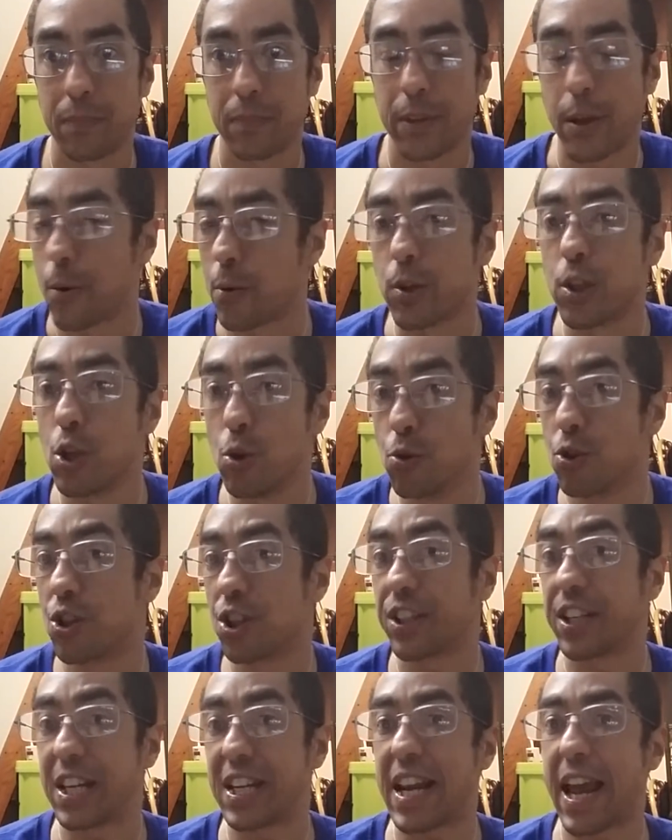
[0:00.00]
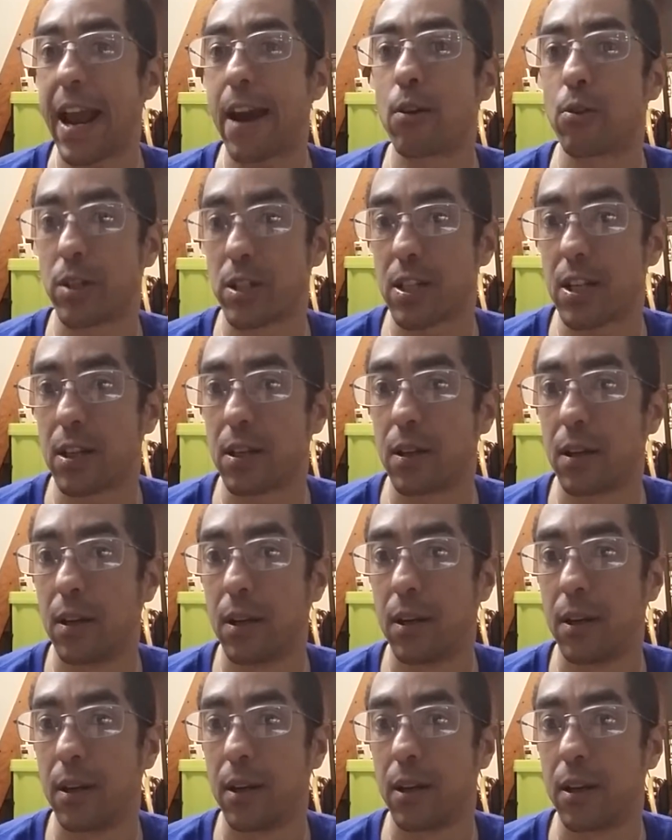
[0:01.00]
They're usually inherited.
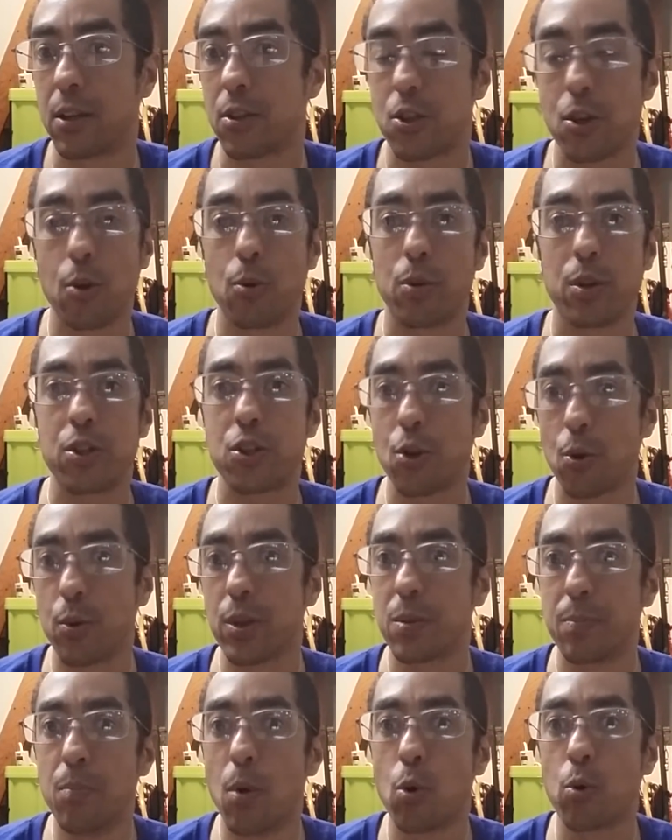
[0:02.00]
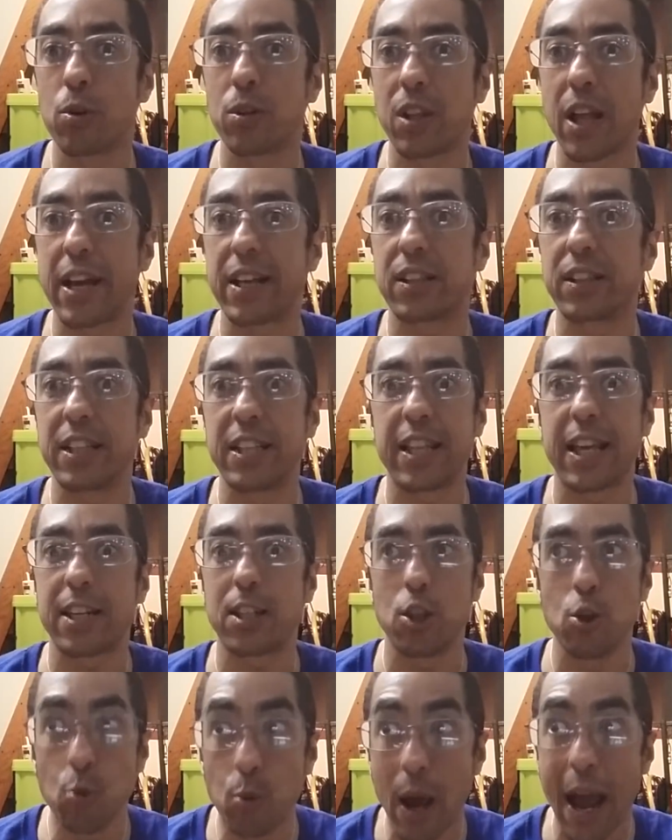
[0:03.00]
So it's more likely like
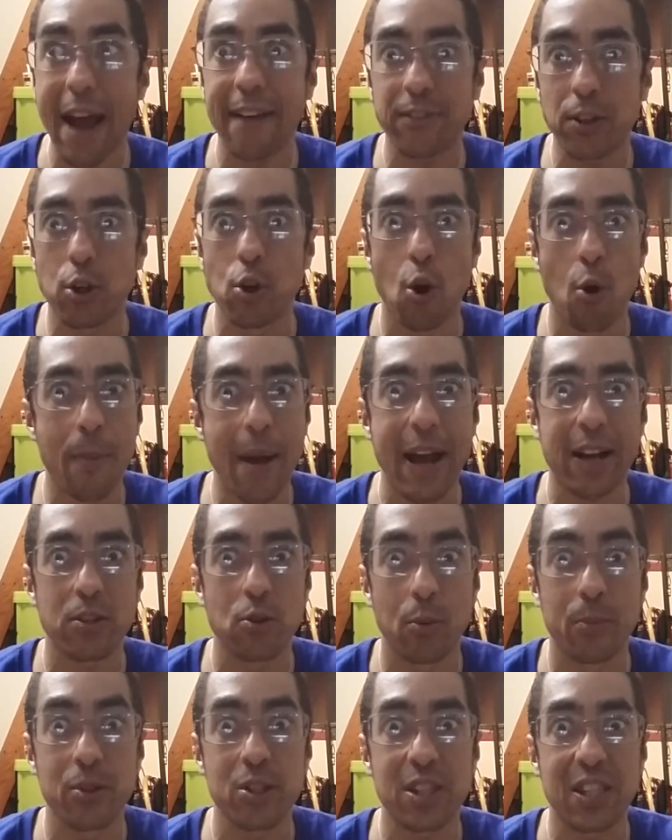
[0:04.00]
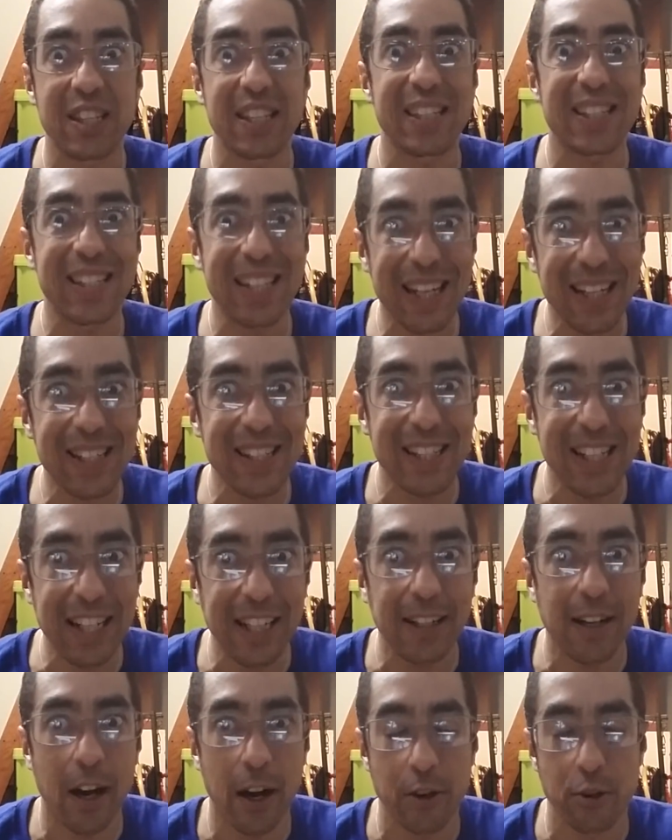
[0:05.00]
you have to go back to almost the
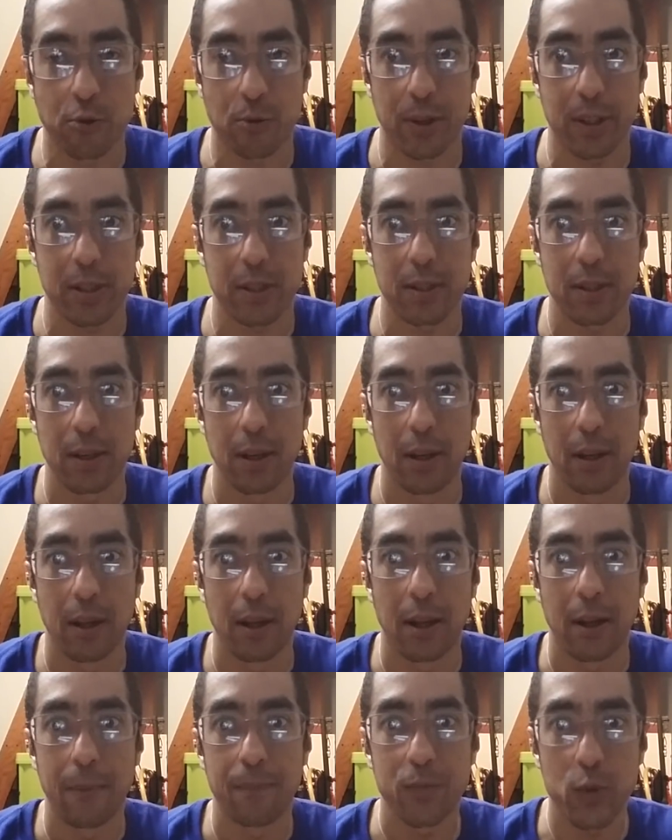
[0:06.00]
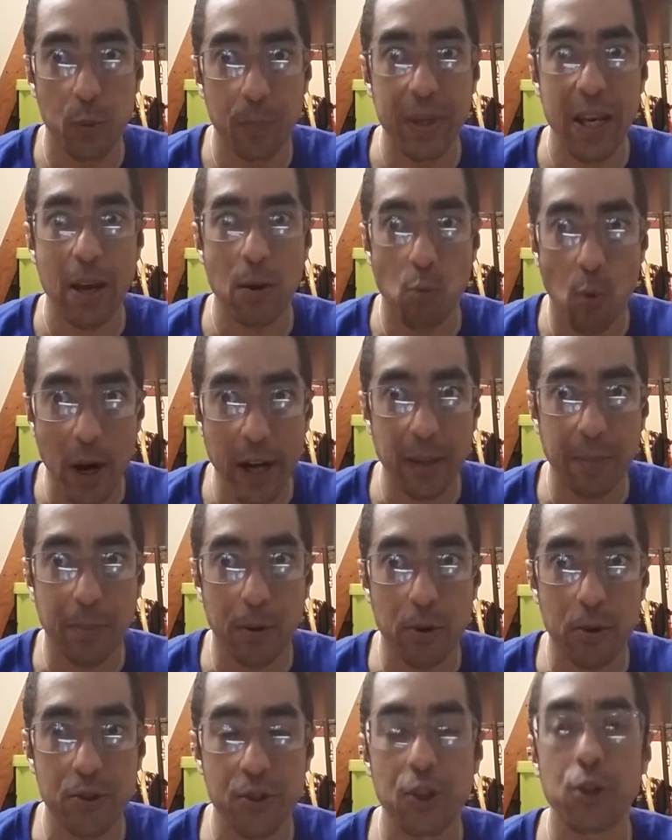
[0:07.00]
1600s to be a white
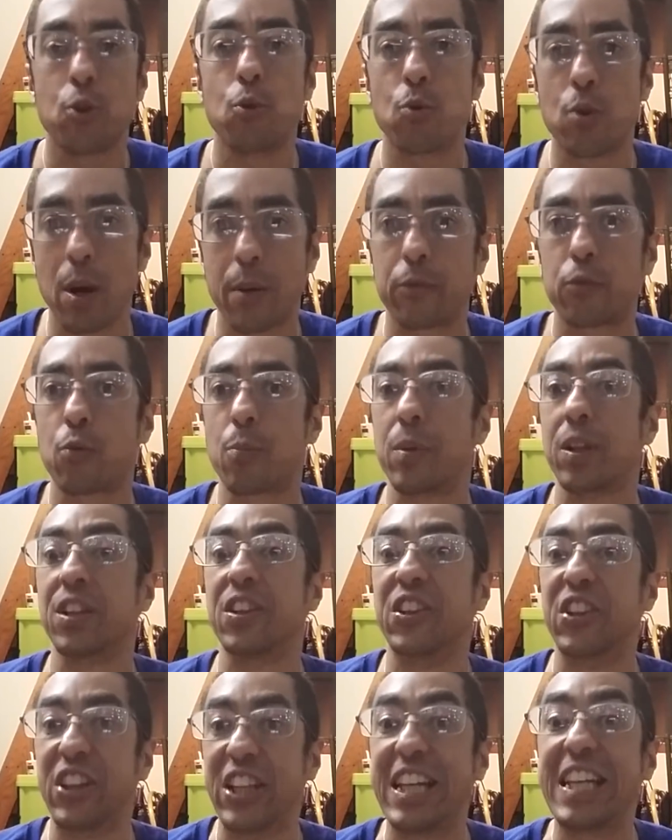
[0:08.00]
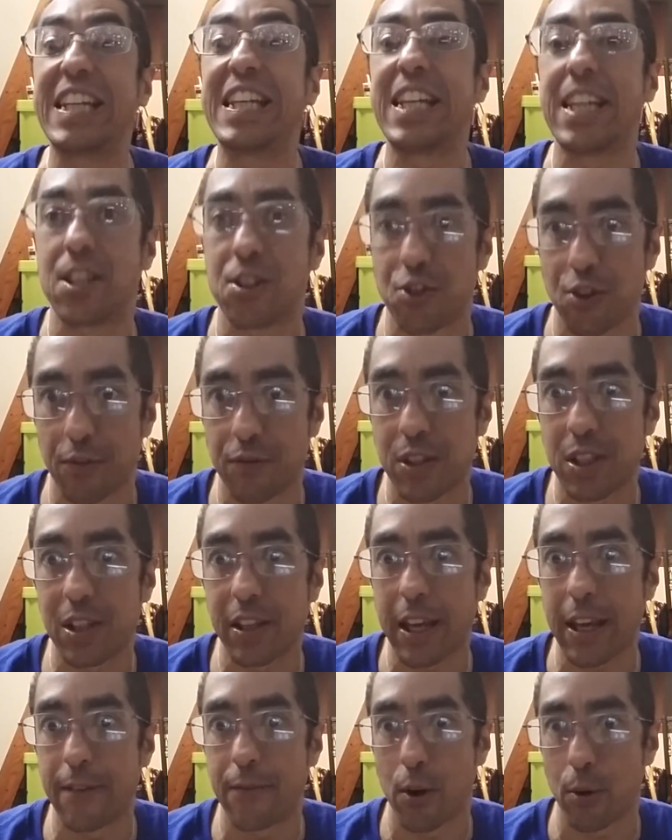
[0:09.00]
person who comes from a lineage of
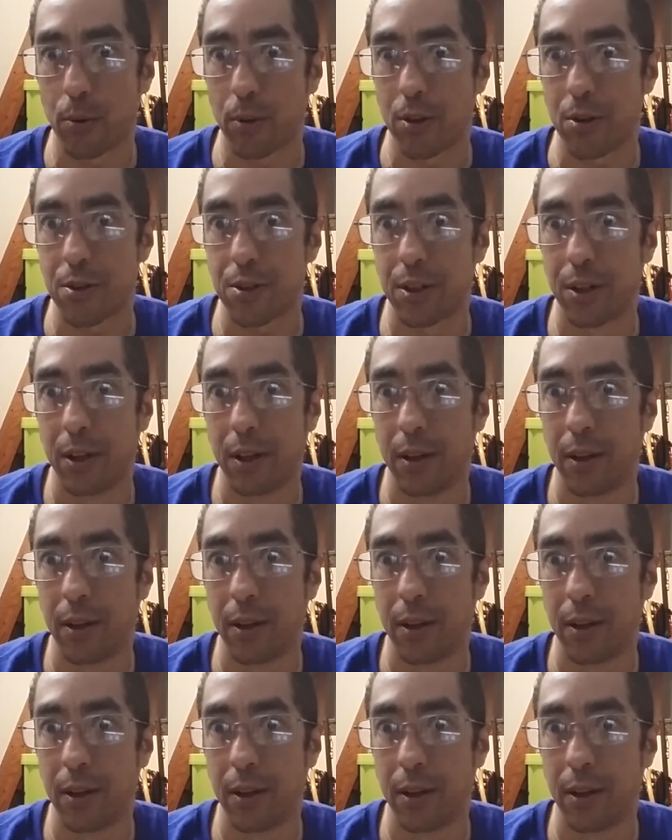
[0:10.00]
slave owners.